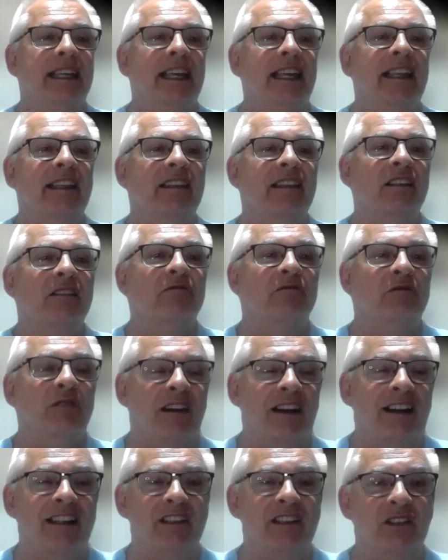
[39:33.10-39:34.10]
in the
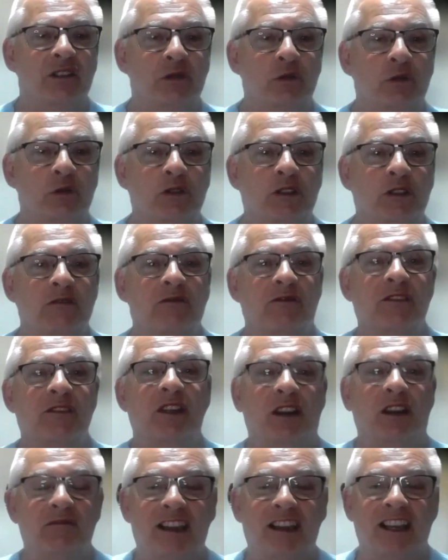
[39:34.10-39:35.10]
right sort of
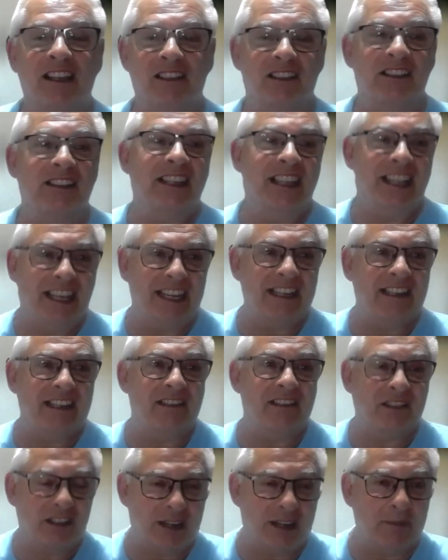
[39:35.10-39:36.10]
direction in
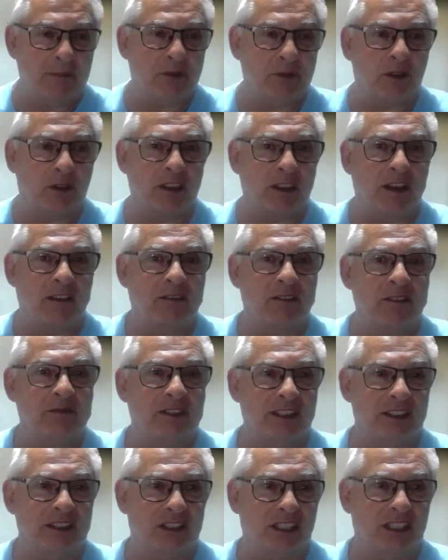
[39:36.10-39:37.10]
terms of their
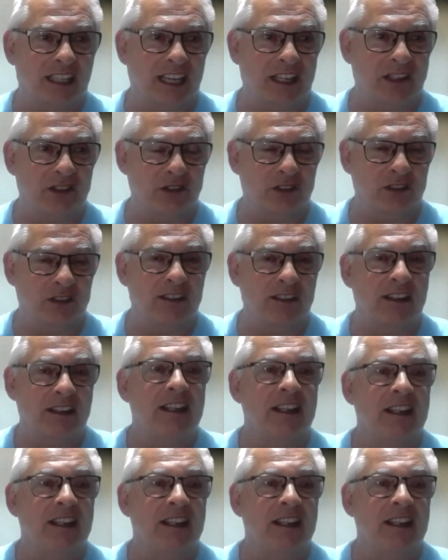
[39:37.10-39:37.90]
investigation.